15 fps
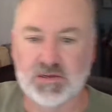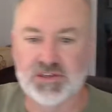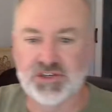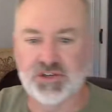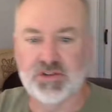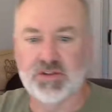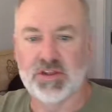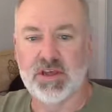
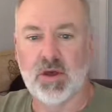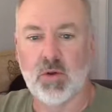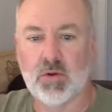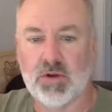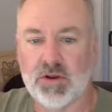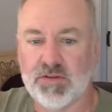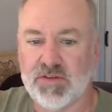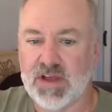shouldn't the
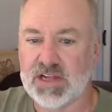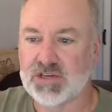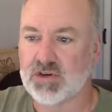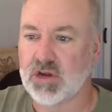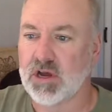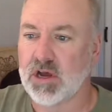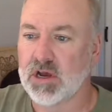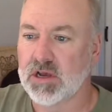owner of that
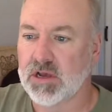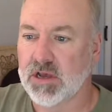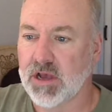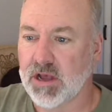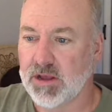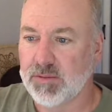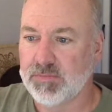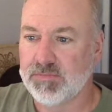truck
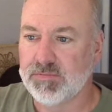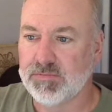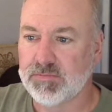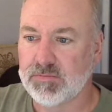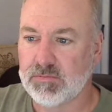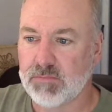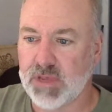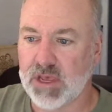
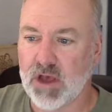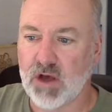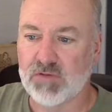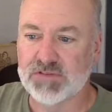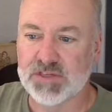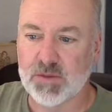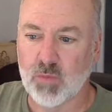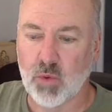be
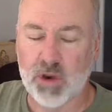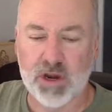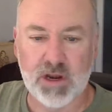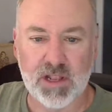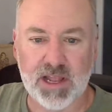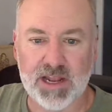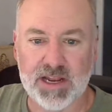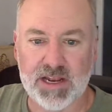off somewhere
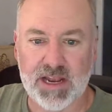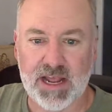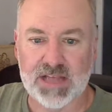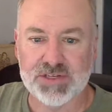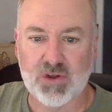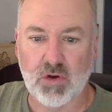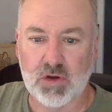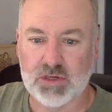letting
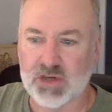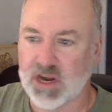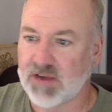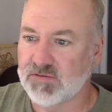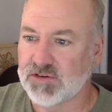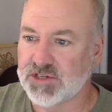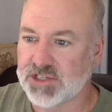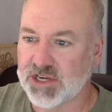NASCAR
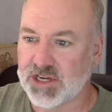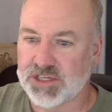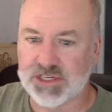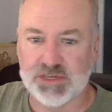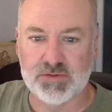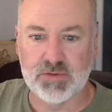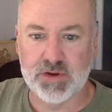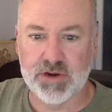drivers touch
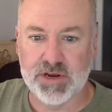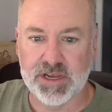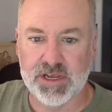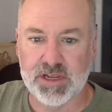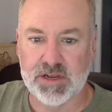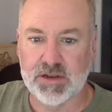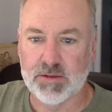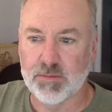his rear
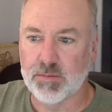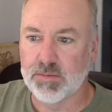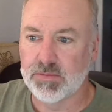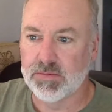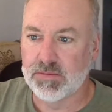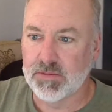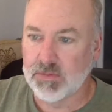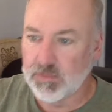end?
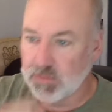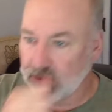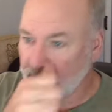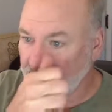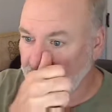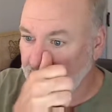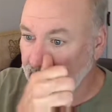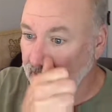
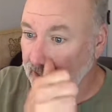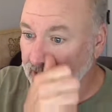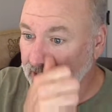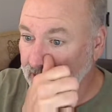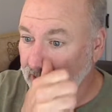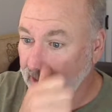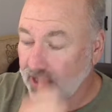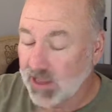But I
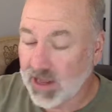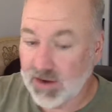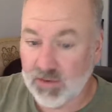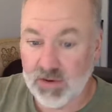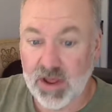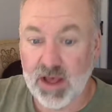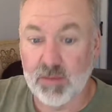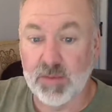don't
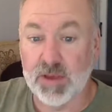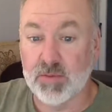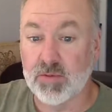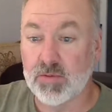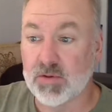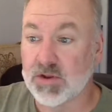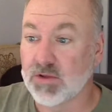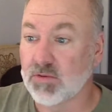know how people
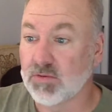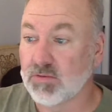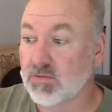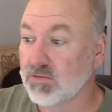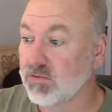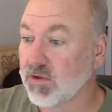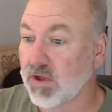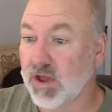would
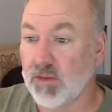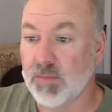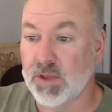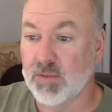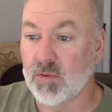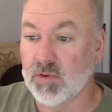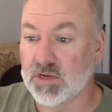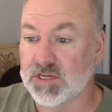
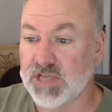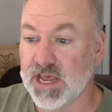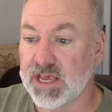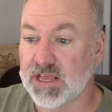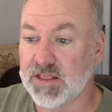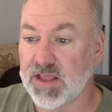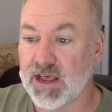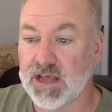have
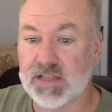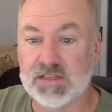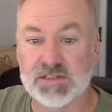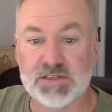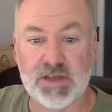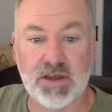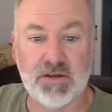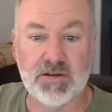taken that.
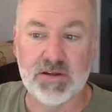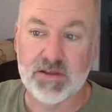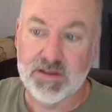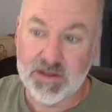So,